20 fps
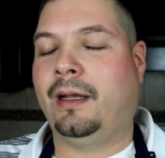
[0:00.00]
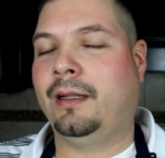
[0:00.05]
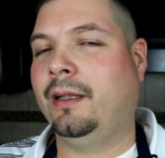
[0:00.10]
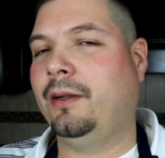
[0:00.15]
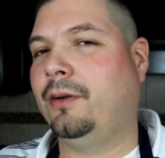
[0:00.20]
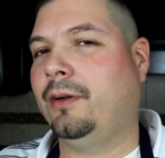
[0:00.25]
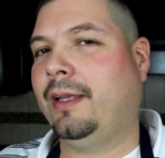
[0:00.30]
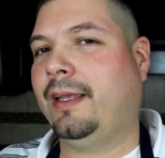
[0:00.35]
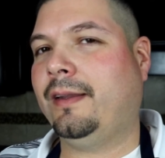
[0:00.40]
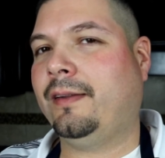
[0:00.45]
A
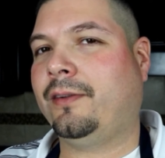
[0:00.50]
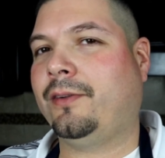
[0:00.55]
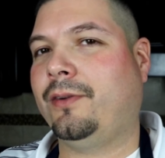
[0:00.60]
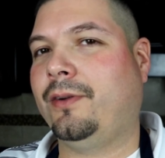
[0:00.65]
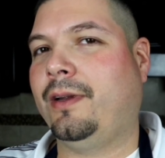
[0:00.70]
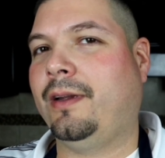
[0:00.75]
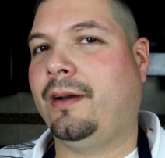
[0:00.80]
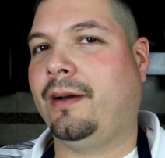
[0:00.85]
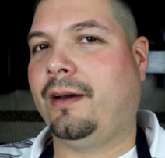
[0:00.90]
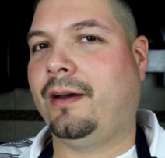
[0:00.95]
little
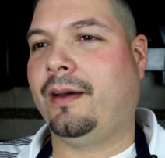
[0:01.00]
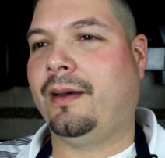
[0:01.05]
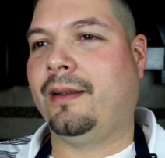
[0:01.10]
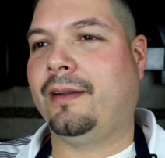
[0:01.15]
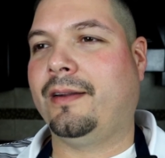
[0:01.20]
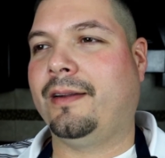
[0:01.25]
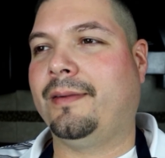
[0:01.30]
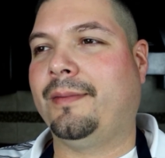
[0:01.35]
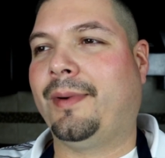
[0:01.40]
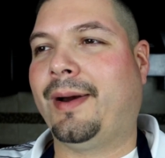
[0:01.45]
history
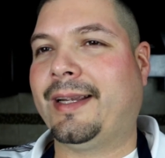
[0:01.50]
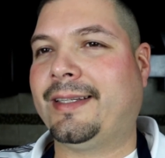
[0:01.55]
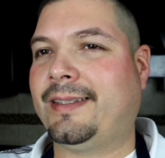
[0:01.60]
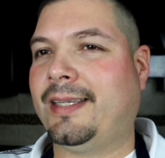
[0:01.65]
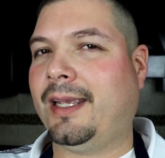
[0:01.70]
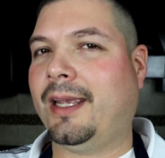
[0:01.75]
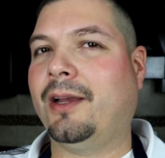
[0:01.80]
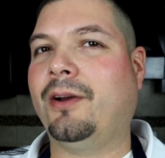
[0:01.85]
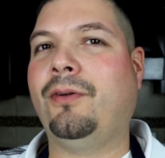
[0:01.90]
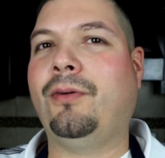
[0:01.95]
on my
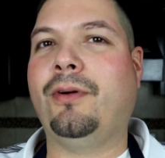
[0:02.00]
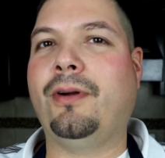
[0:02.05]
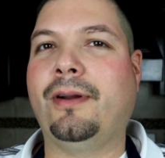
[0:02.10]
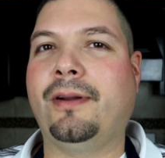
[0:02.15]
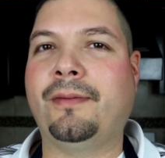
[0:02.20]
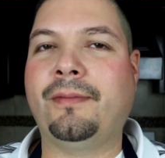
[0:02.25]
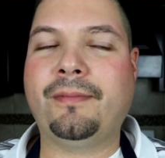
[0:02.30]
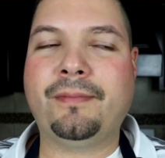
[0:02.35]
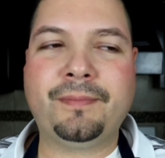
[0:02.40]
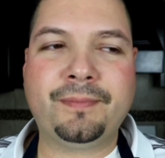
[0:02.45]

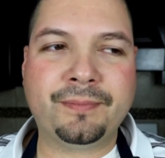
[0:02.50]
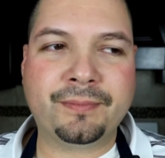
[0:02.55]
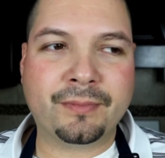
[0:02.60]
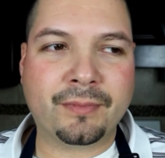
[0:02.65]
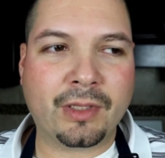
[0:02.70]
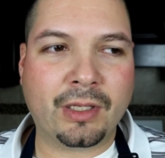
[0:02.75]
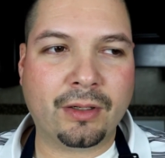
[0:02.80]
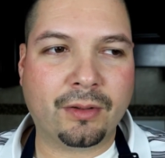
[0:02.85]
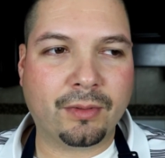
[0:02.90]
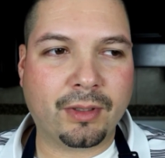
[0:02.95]
10-quart.
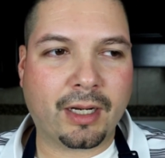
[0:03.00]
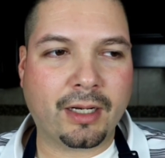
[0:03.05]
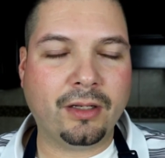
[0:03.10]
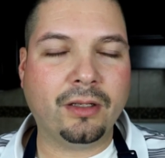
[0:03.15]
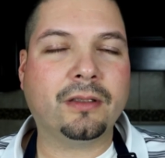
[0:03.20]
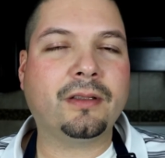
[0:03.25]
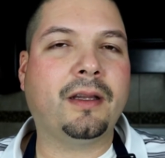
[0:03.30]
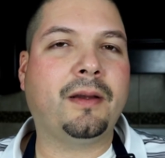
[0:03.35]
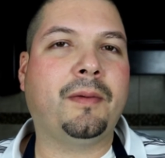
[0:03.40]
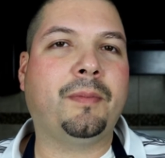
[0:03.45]
You know, when I
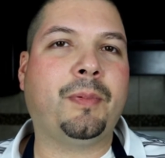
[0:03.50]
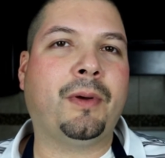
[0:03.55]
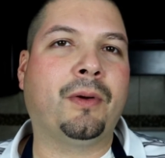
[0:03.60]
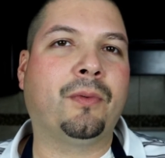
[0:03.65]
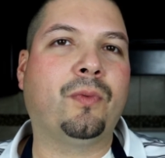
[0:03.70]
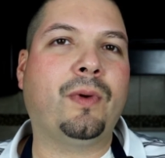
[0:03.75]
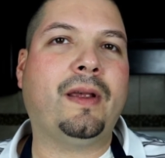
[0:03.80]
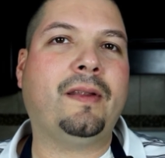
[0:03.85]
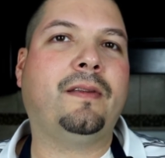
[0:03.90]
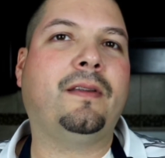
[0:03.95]
looked up
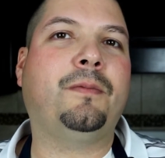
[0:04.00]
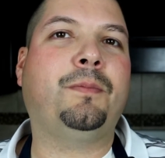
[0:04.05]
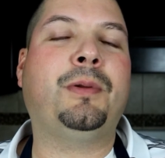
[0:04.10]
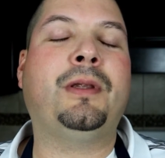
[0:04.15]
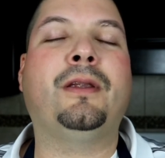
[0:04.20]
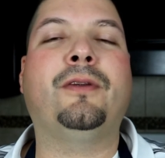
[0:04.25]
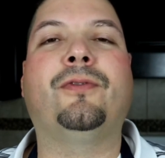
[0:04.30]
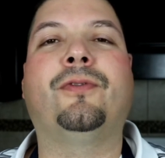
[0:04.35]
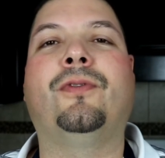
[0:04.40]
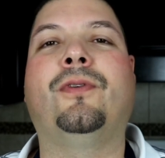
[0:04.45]
a
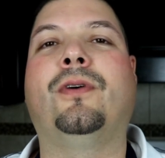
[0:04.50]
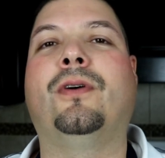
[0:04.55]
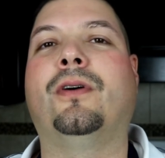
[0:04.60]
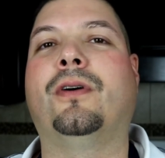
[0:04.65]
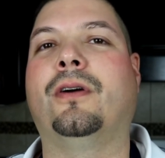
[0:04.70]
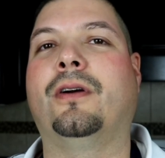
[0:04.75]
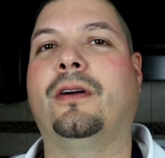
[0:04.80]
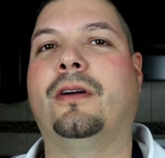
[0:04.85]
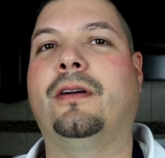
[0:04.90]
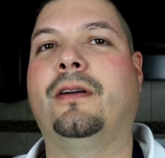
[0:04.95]
recipe
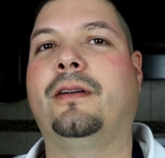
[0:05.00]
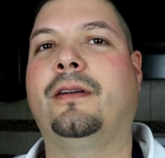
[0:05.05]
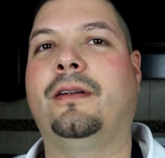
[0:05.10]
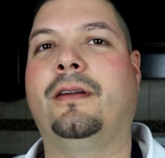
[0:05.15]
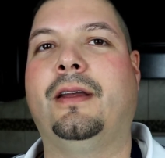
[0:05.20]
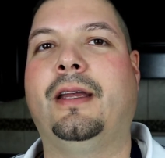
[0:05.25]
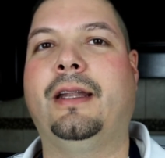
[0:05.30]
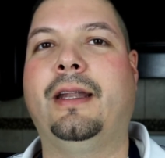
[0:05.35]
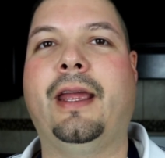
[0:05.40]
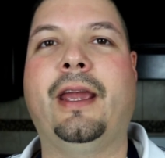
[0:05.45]
for
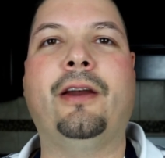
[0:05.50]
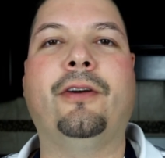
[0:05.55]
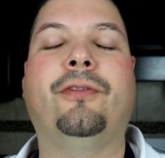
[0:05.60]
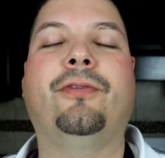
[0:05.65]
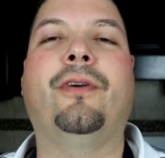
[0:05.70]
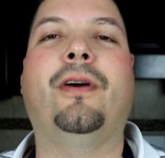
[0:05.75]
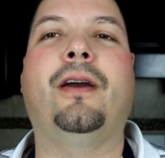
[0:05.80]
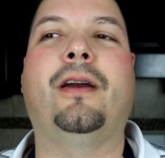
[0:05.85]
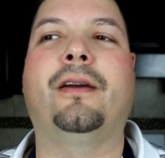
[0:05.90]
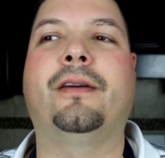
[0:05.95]
an air
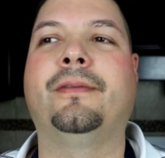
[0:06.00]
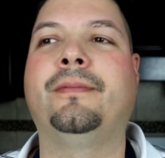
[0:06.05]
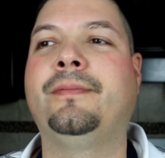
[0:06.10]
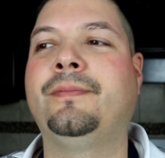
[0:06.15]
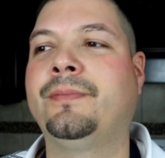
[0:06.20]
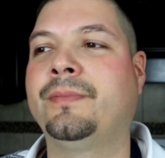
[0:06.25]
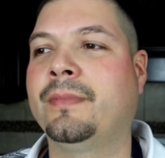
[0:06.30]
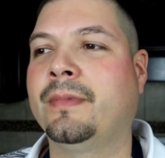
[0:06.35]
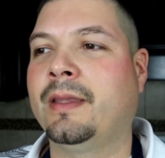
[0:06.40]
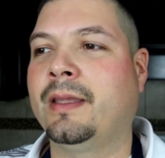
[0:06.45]

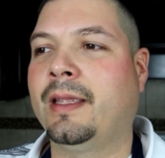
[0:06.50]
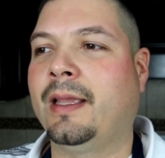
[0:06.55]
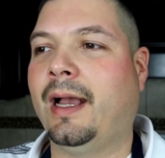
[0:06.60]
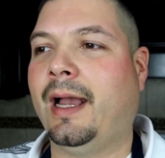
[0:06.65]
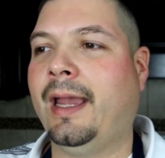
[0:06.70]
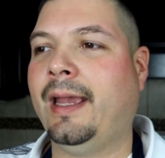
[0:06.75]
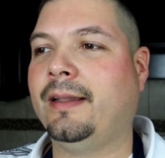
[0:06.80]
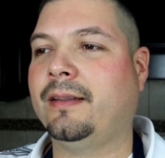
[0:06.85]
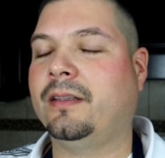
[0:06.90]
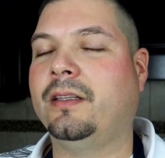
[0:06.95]
fryer,
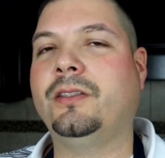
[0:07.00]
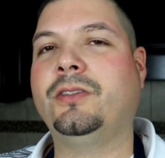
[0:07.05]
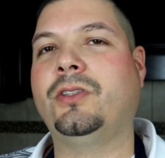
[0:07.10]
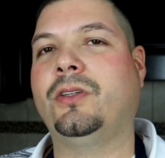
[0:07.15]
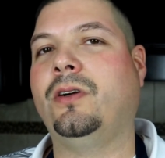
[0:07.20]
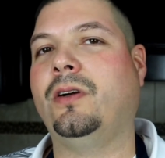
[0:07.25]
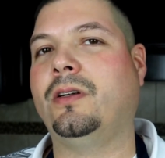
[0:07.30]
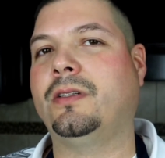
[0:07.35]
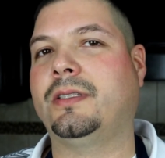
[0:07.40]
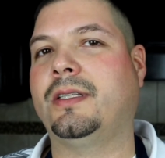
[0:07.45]
I had such
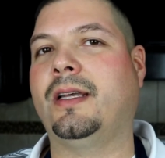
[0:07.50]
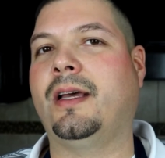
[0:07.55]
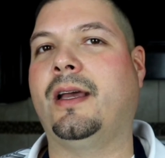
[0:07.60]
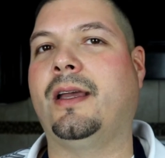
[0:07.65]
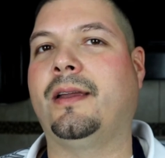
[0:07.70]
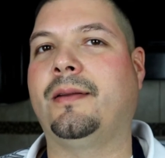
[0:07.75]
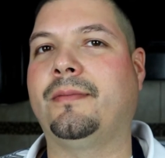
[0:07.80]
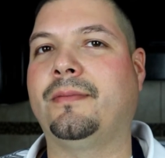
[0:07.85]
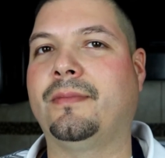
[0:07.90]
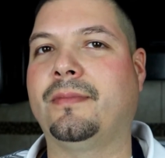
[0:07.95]
a hard
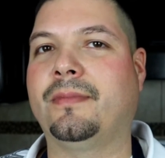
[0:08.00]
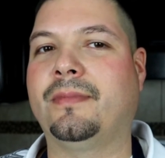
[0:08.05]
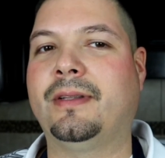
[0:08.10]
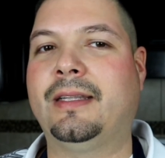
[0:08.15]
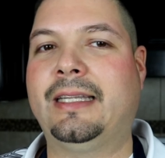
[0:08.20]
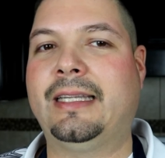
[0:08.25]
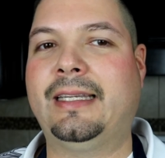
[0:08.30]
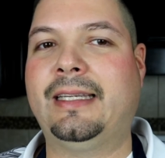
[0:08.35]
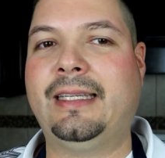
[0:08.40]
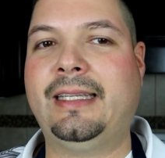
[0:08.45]

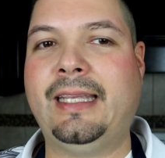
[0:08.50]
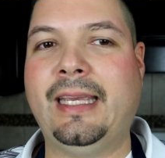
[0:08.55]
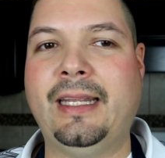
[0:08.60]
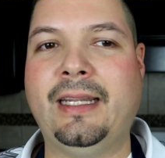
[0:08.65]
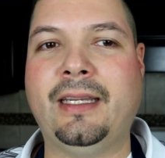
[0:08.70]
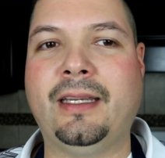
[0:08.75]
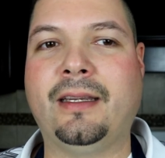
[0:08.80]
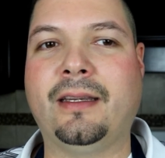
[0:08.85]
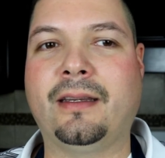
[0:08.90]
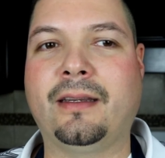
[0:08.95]
time
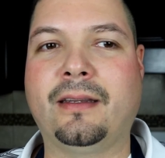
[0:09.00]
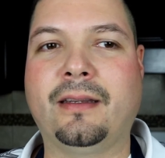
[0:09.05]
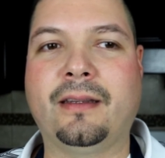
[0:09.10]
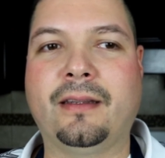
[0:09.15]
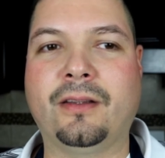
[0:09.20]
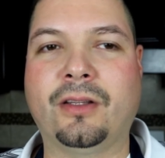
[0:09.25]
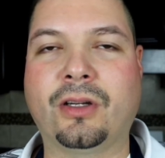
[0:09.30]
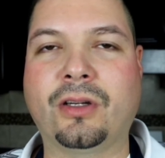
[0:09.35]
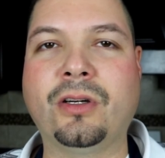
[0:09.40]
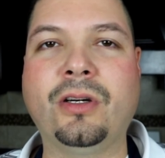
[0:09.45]

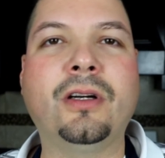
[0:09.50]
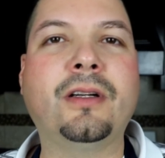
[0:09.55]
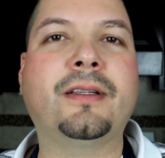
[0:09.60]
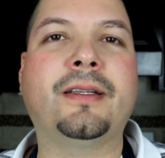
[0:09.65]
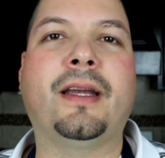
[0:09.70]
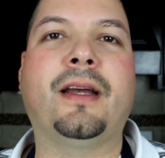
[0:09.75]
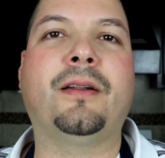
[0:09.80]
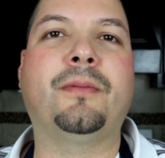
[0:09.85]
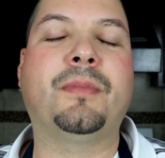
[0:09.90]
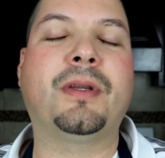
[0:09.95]
getting the
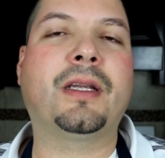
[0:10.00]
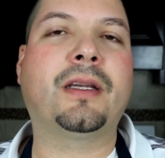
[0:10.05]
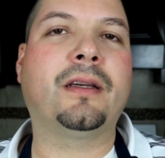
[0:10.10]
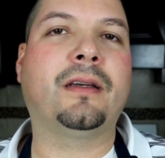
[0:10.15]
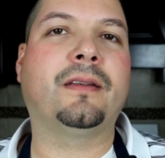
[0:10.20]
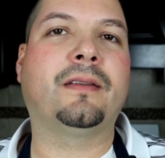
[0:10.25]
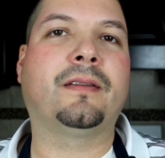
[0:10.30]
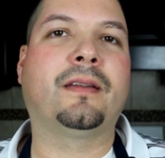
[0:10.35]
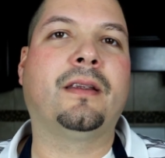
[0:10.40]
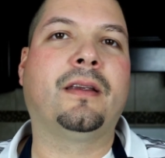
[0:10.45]
cook down
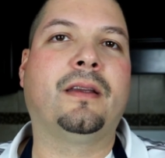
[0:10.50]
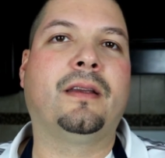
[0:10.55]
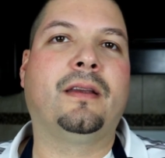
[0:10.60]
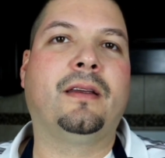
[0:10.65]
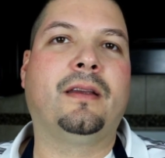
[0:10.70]
because,